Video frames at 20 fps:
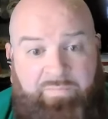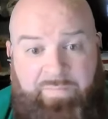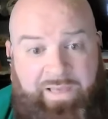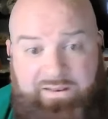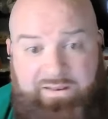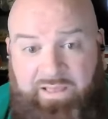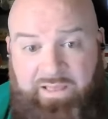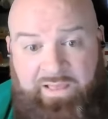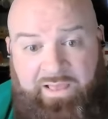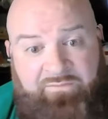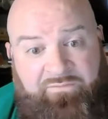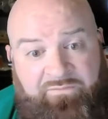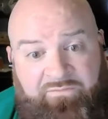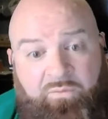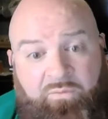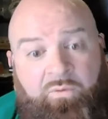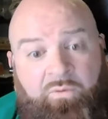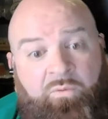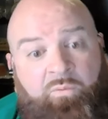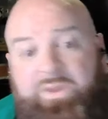might not have
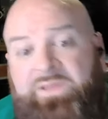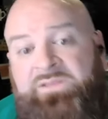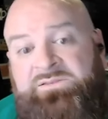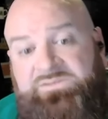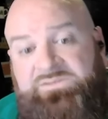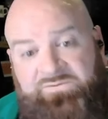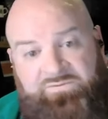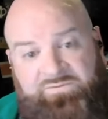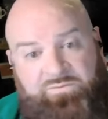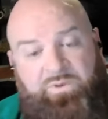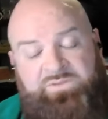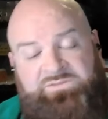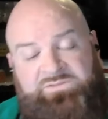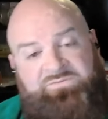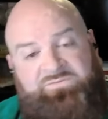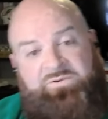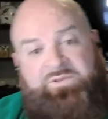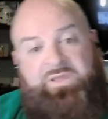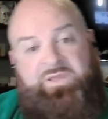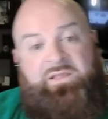4 wins if it
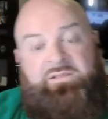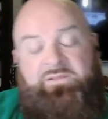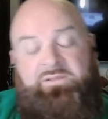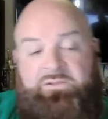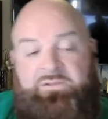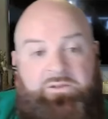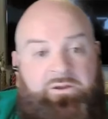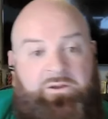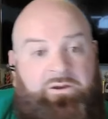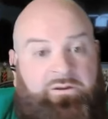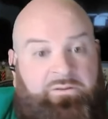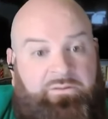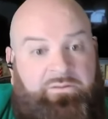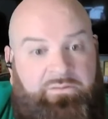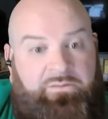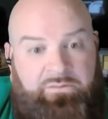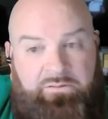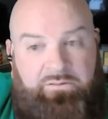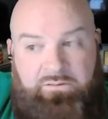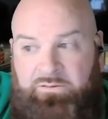wasn't for Caitlin Clark.
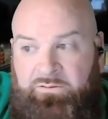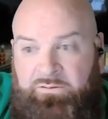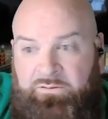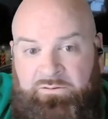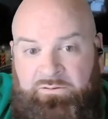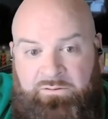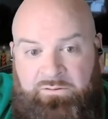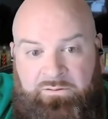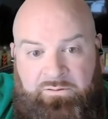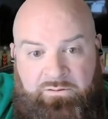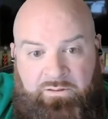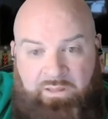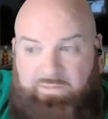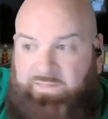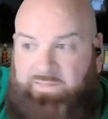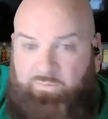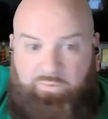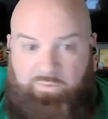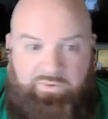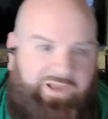
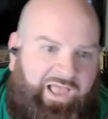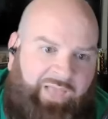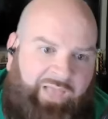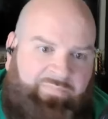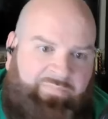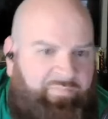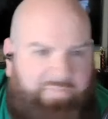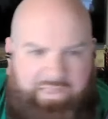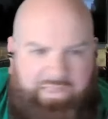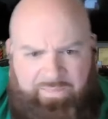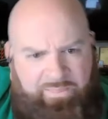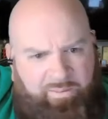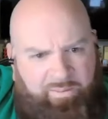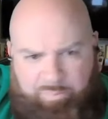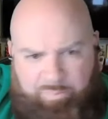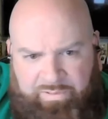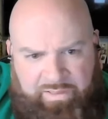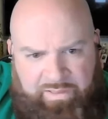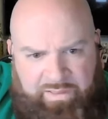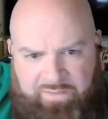And they would not be making the
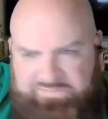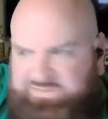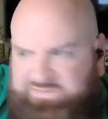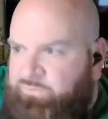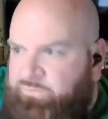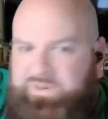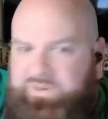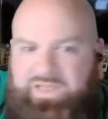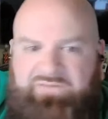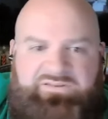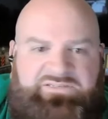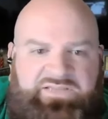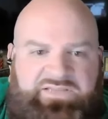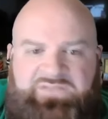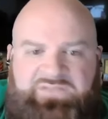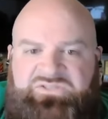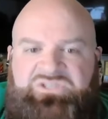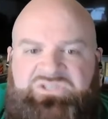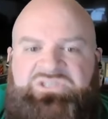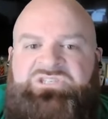playoffs. They wouldn't have a
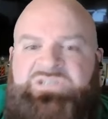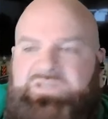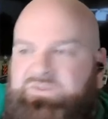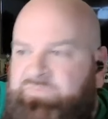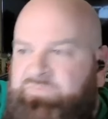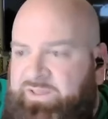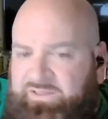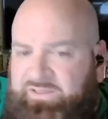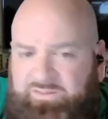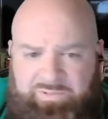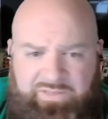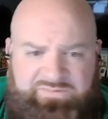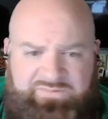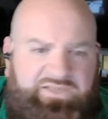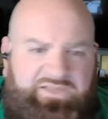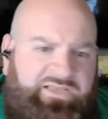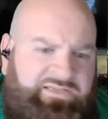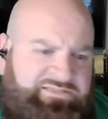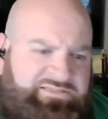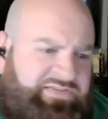chance in shit of making the
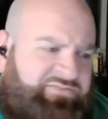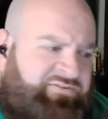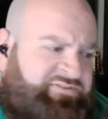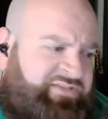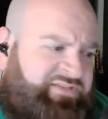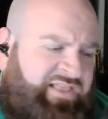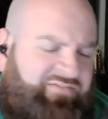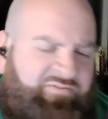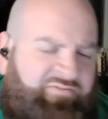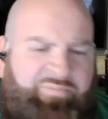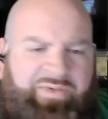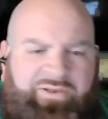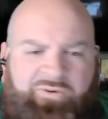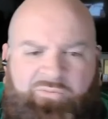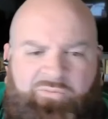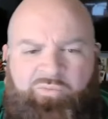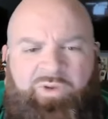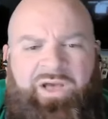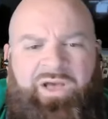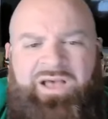playoffs. She even said they have a
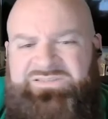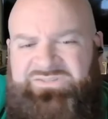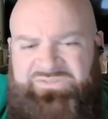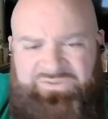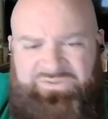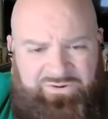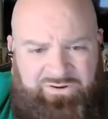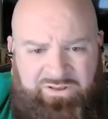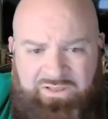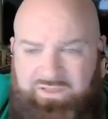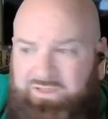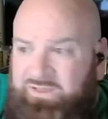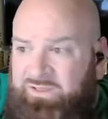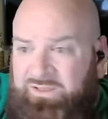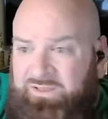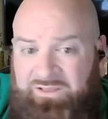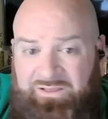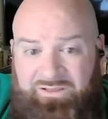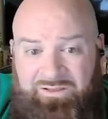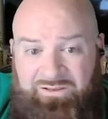better roster.
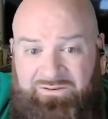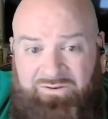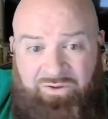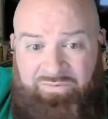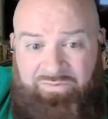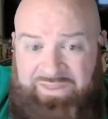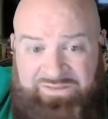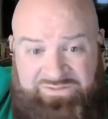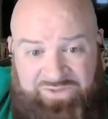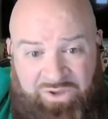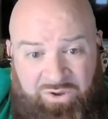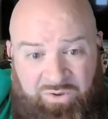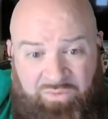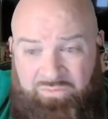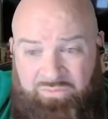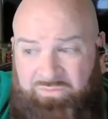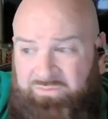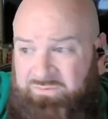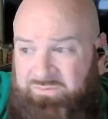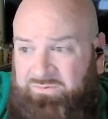No, they
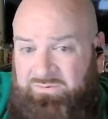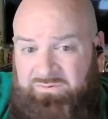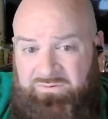don't.